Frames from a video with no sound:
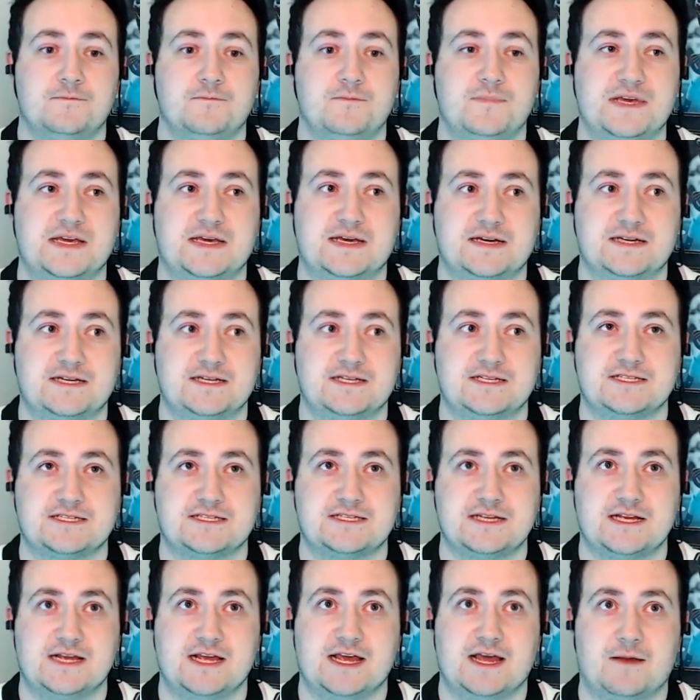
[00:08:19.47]

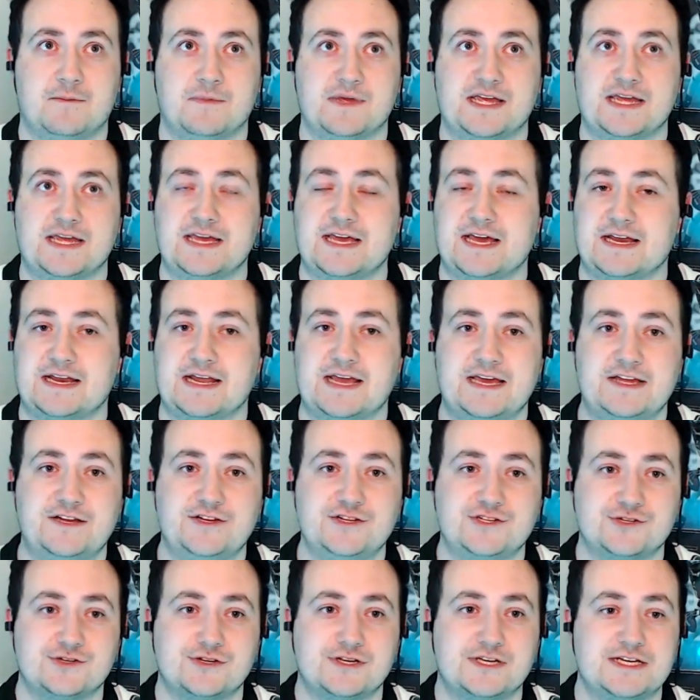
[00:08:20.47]
because I mean he had
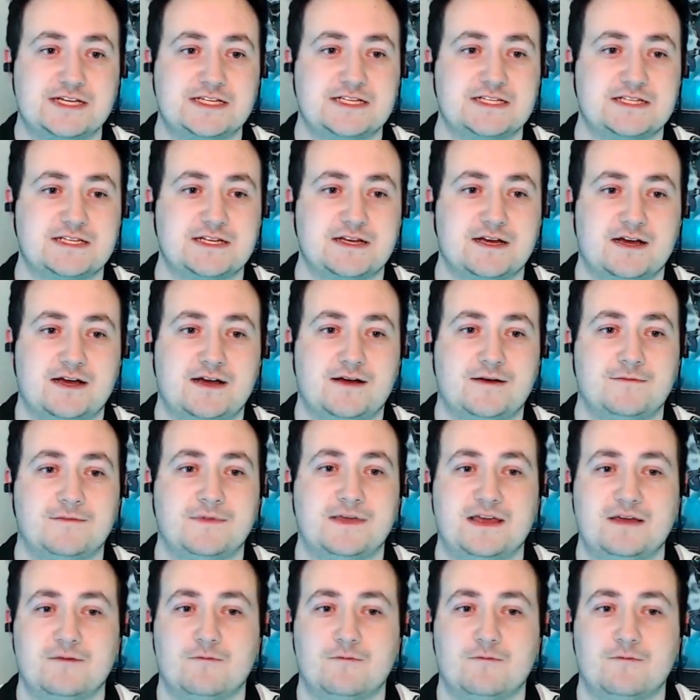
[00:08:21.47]
injuries um,